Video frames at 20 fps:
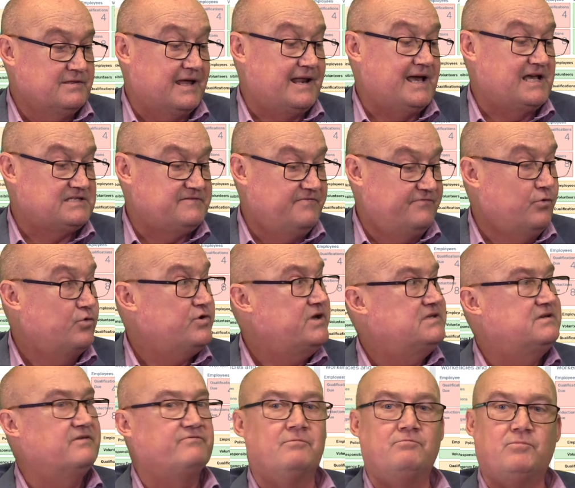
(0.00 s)
that has 40
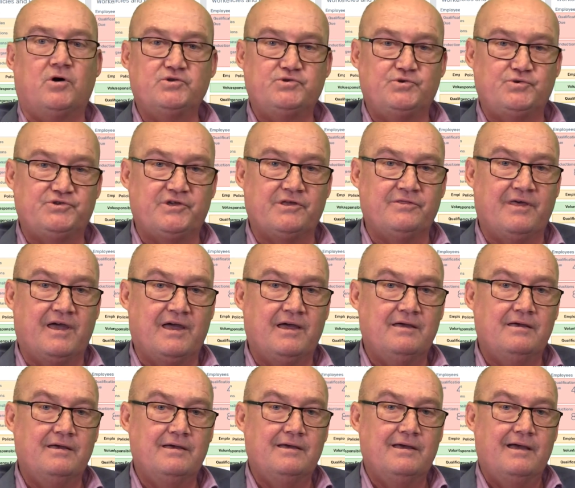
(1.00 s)
different modules in there,
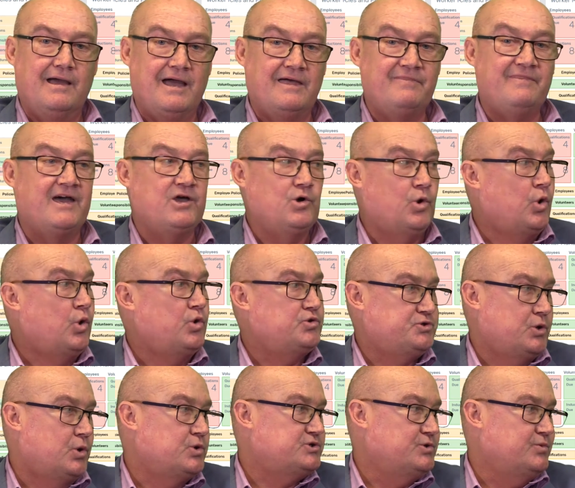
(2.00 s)
and they all
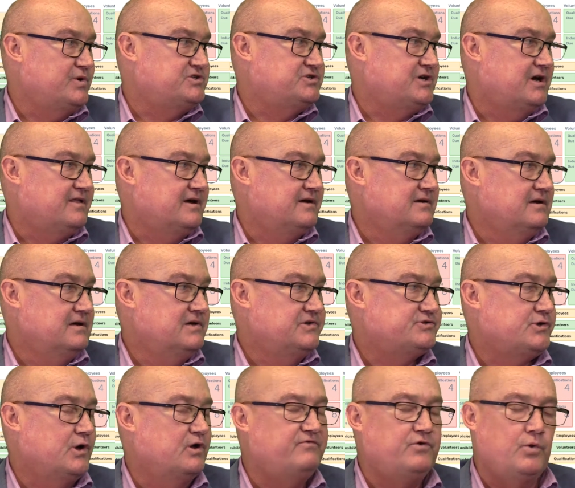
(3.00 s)
talk to each other.
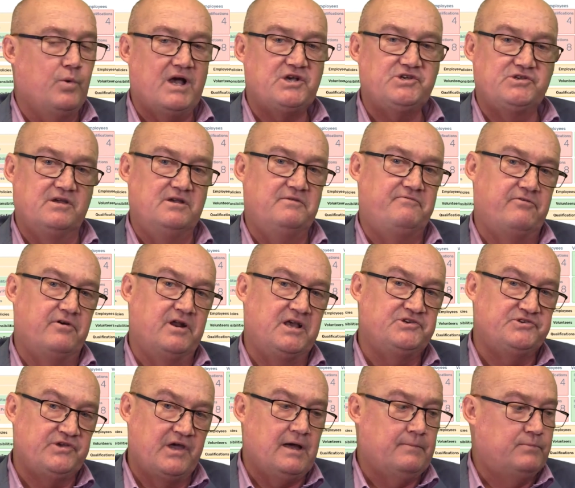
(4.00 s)
So if you actually, for an
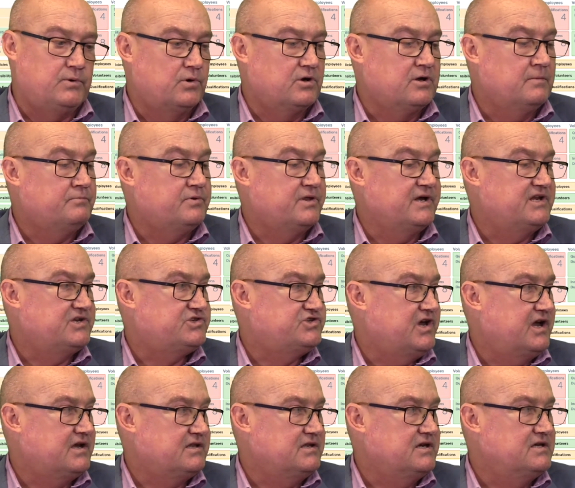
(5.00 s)
example, complete a
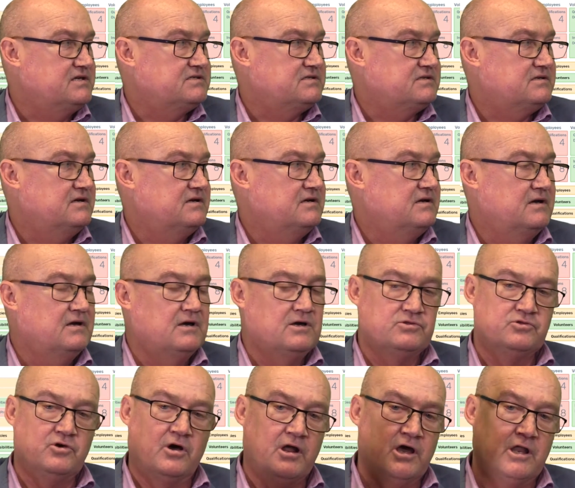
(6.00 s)
checklist,
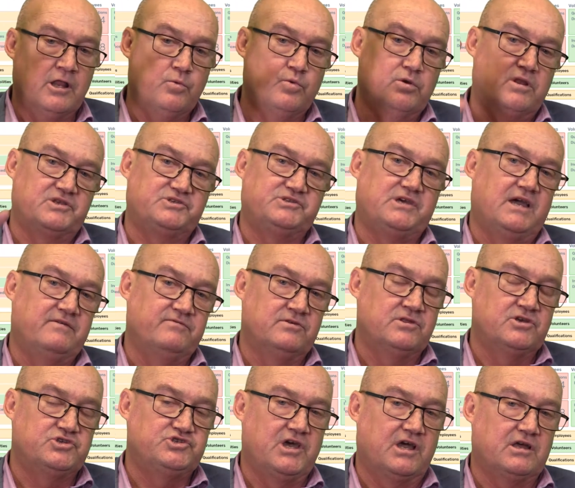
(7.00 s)
not only will it save in
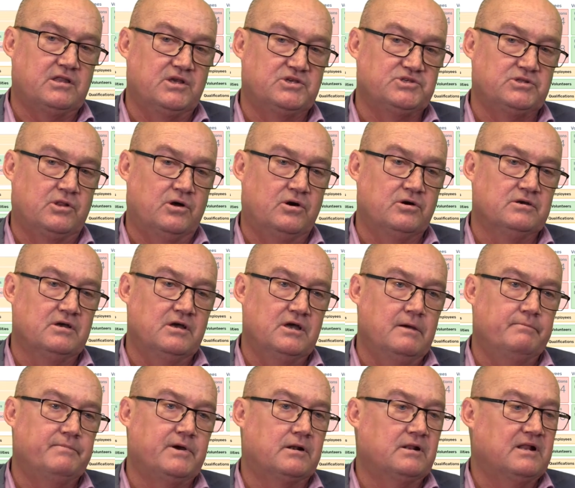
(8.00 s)
the checklist log,
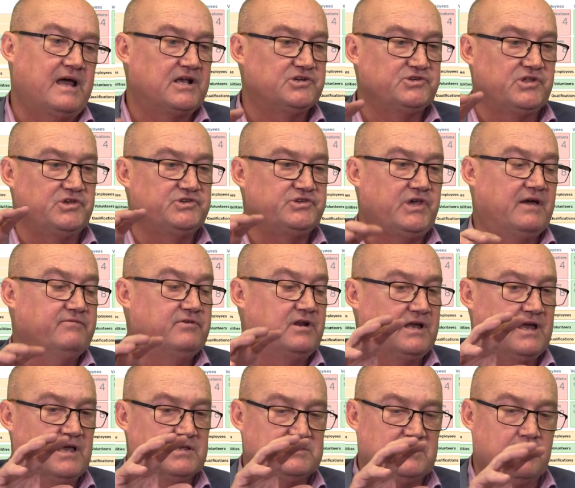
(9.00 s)
but it'll actually save it
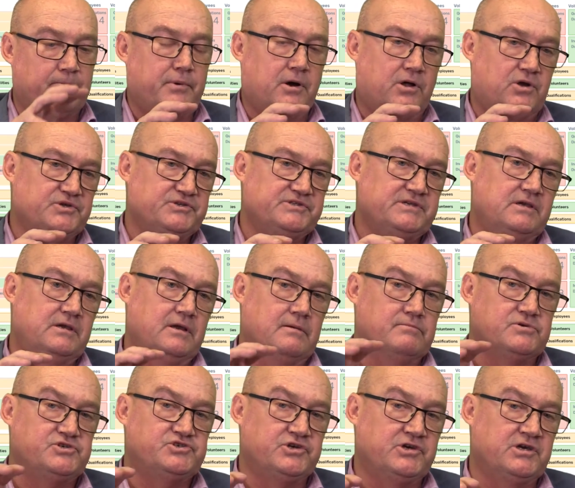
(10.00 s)
against a policy, a
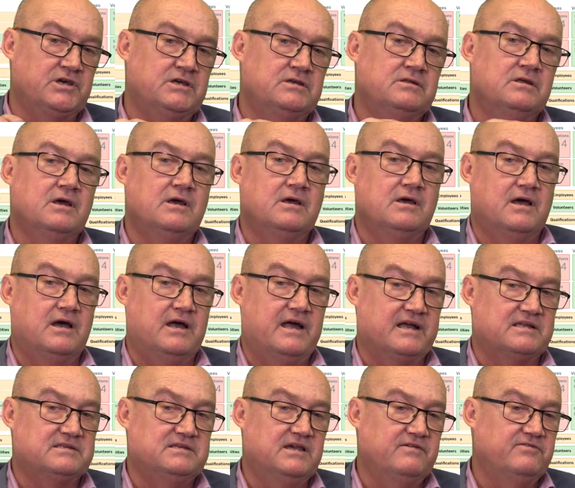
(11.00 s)
machine, an
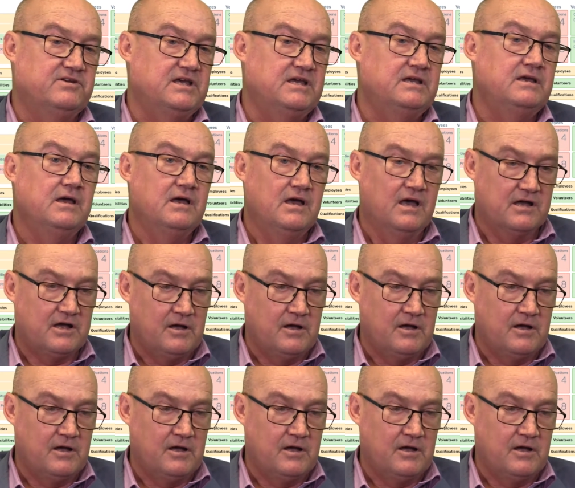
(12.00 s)
activity, a